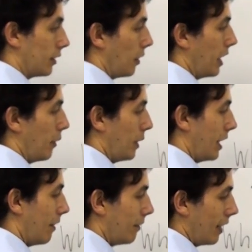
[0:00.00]
So here
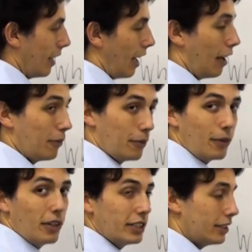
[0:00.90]
we have the
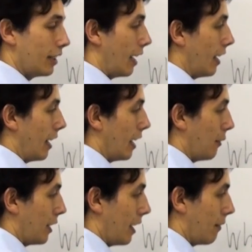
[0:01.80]
unvoiced and
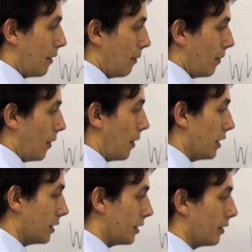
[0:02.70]
here we have the
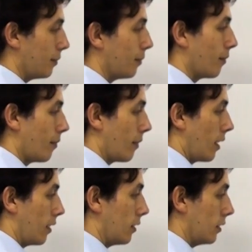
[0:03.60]
voiced.
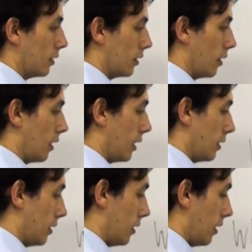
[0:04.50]
So
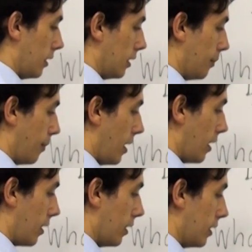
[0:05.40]
let's just
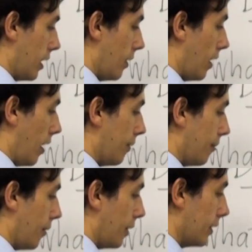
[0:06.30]
mark this here,
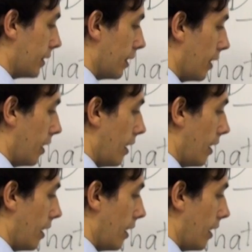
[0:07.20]
unvoiced